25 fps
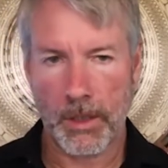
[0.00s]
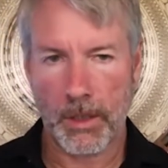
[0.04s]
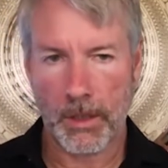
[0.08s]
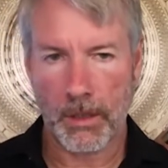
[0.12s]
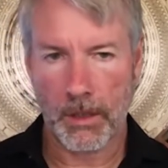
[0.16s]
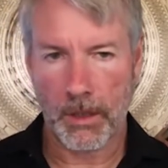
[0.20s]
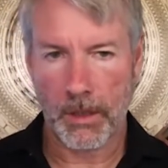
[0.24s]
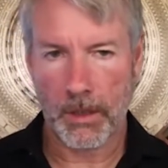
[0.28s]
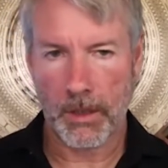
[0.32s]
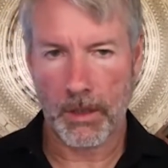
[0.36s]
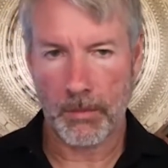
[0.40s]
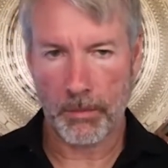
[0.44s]

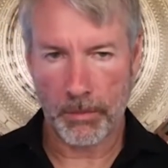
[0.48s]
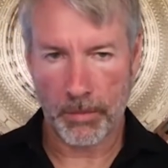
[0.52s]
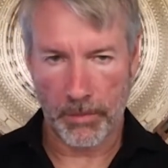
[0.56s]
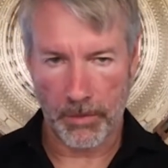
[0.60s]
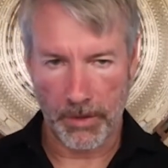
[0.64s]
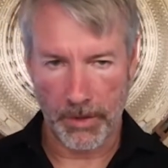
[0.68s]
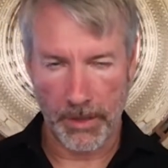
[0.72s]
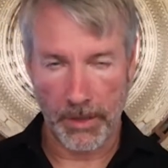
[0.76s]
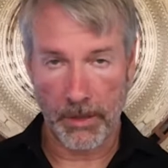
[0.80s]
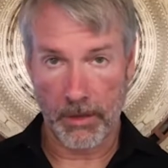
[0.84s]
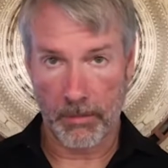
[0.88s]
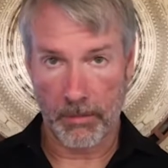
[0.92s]

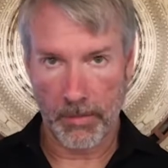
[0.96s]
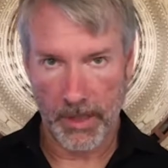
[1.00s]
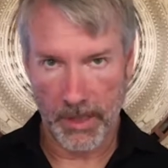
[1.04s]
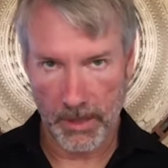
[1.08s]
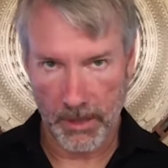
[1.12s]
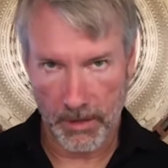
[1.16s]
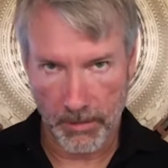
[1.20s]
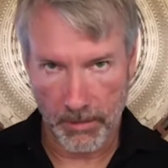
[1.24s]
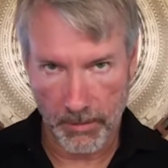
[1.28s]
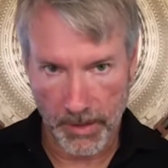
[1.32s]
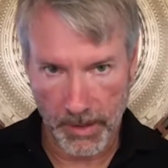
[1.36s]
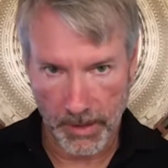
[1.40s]
complete or
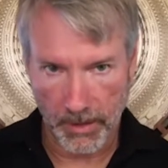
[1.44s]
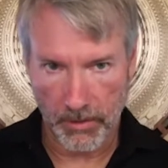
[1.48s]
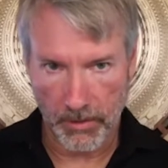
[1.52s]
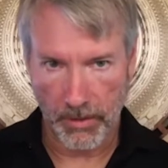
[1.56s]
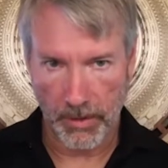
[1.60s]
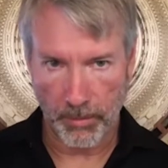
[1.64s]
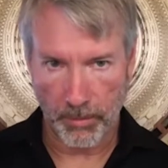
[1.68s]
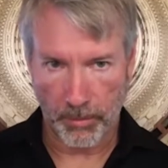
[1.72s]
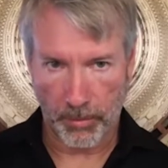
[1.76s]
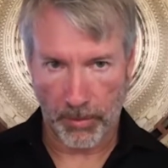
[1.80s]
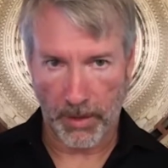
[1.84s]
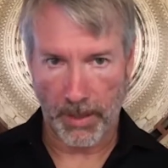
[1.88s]

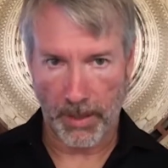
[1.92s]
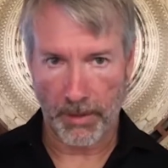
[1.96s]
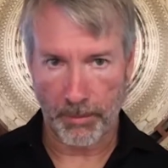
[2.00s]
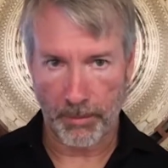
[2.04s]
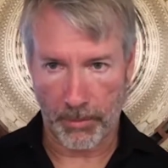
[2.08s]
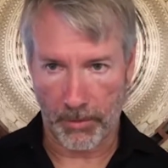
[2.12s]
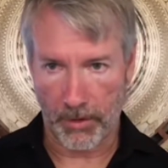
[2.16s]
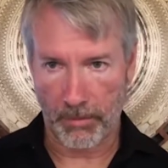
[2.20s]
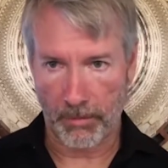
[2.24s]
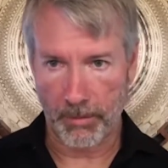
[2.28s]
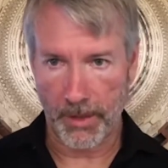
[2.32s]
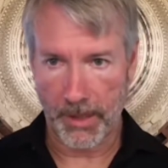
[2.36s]
mathematically proper,